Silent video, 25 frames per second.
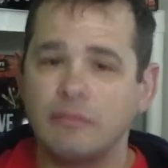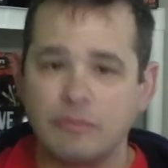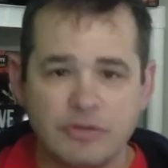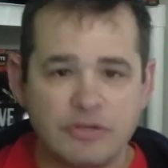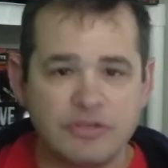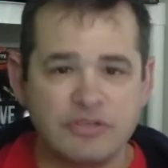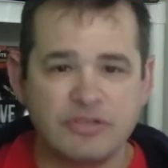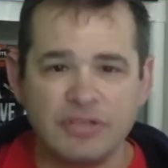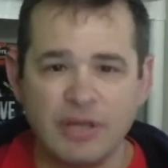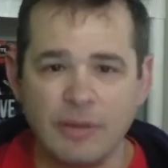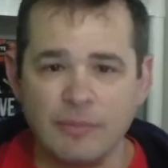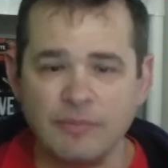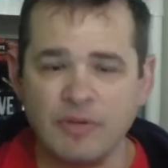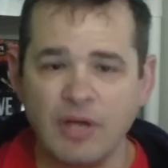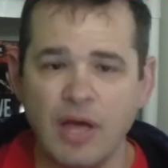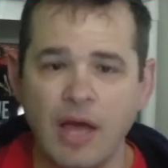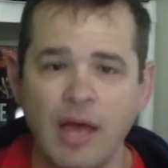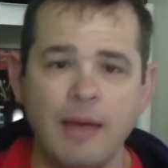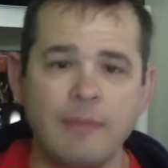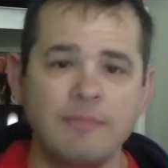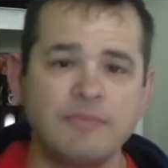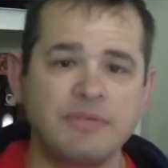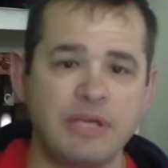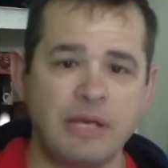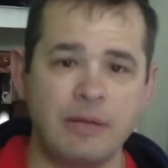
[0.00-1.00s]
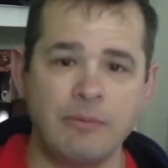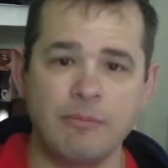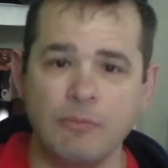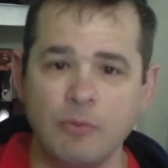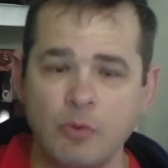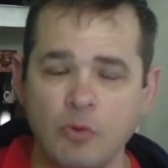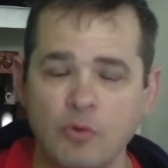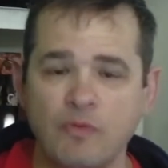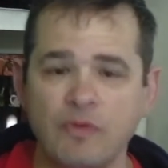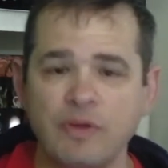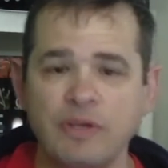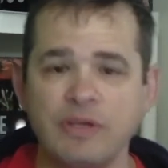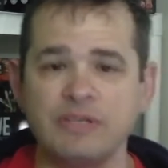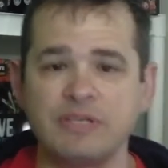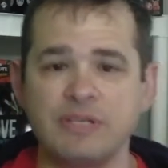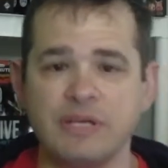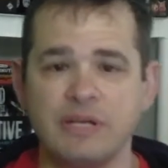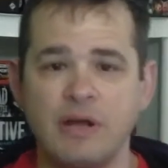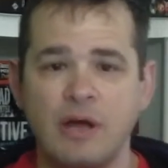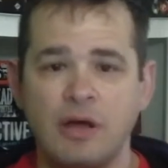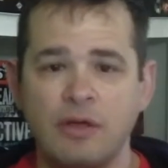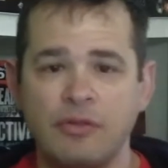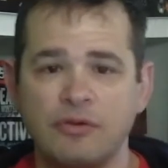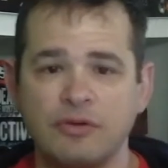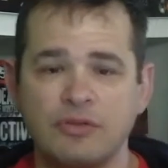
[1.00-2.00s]
Sometimes in movies and
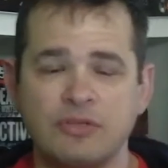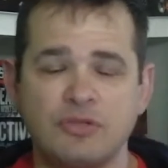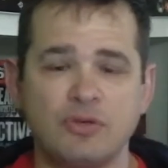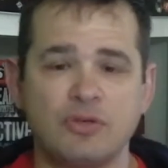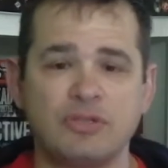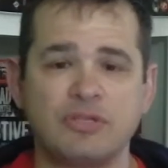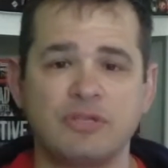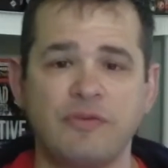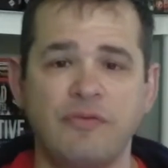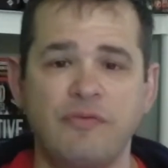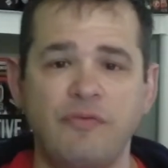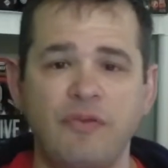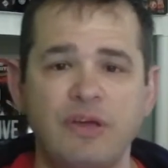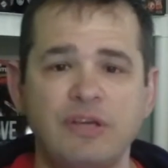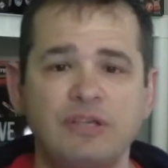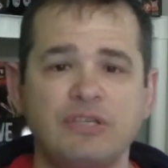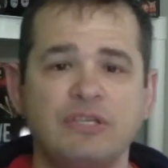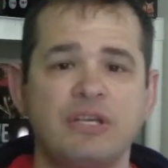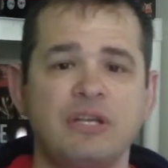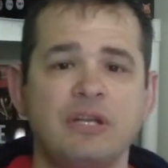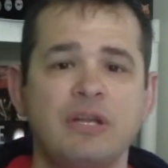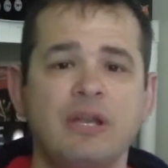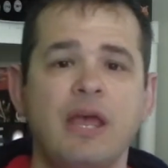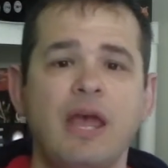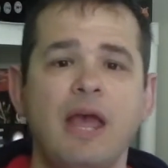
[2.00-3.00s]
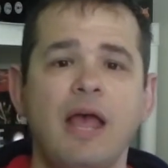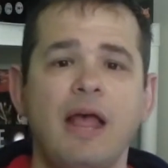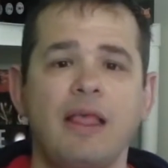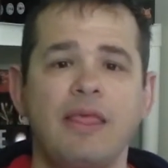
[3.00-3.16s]
other sorts of fiction,